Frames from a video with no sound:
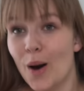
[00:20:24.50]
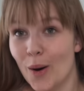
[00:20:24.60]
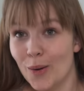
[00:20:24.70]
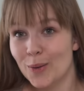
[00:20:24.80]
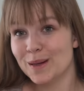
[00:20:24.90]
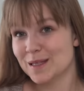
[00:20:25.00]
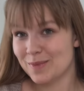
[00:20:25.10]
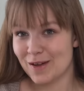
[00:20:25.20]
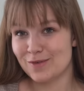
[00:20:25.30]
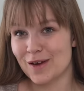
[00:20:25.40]
oh, it's
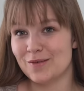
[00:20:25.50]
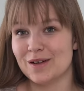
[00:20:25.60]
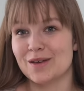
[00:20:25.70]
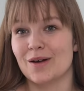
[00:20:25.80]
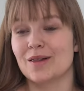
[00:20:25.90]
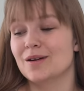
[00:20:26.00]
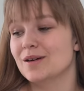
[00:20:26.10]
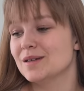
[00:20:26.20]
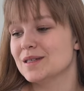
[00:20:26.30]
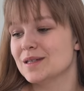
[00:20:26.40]
my favorite
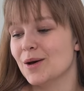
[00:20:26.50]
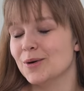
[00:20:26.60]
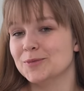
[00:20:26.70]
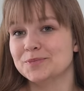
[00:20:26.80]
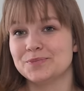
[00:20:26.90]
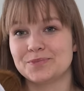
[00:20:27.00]
color. So